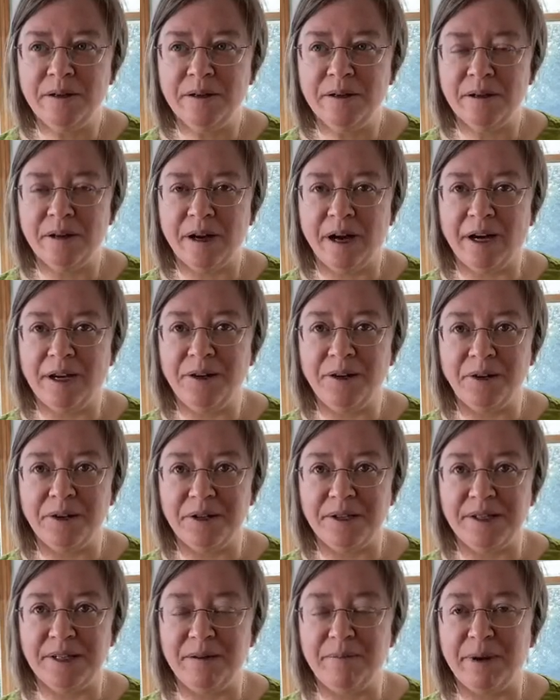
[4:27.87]
I
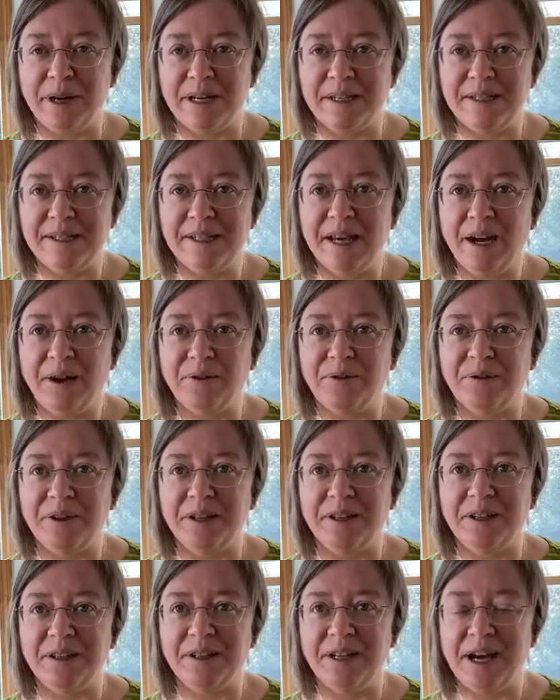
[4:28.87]
noticed in myself
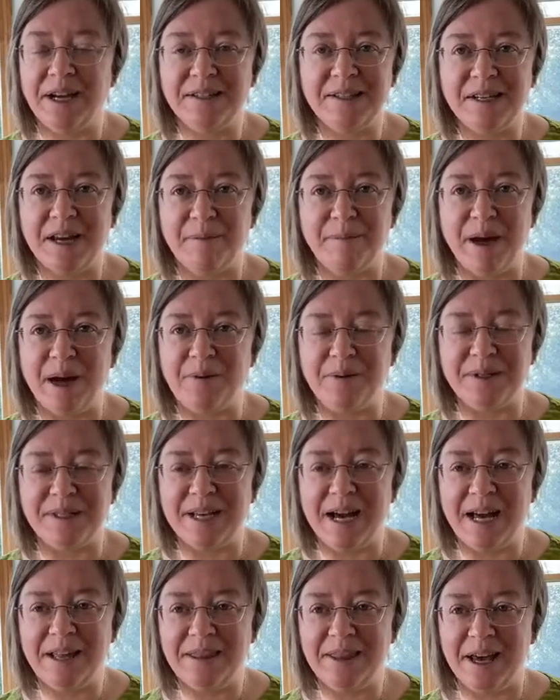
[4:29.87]
that the last time I was
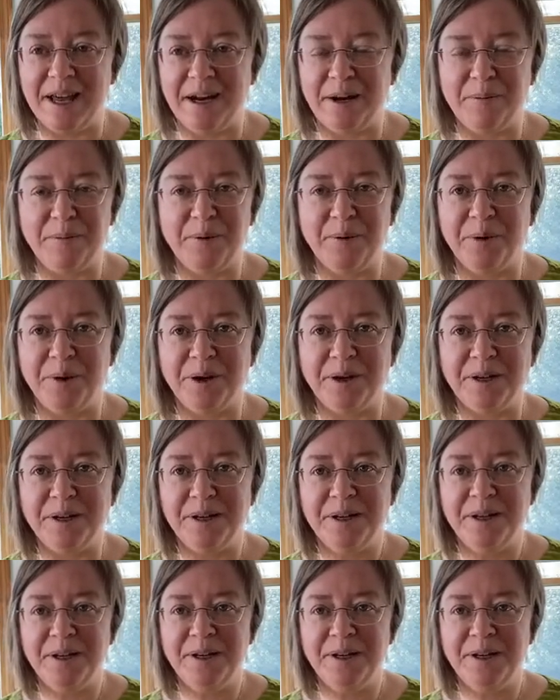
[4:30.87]
at that airport